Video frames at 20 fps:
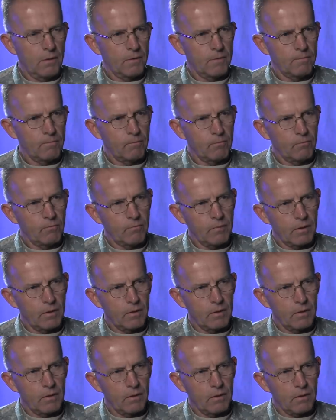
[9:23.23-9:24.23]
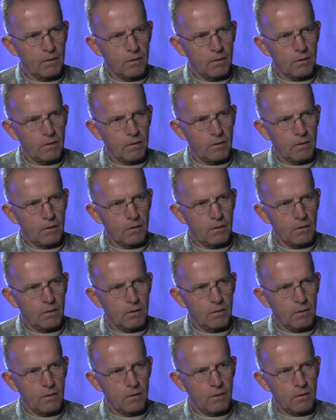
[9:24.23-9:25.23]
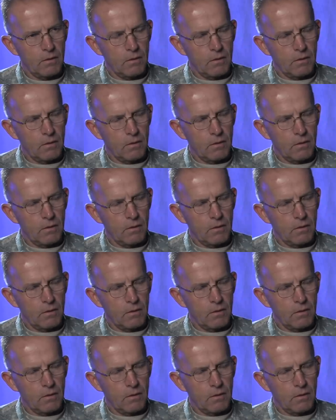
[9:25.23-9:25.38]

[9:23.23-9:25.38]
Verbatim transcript: What was an average day like for you?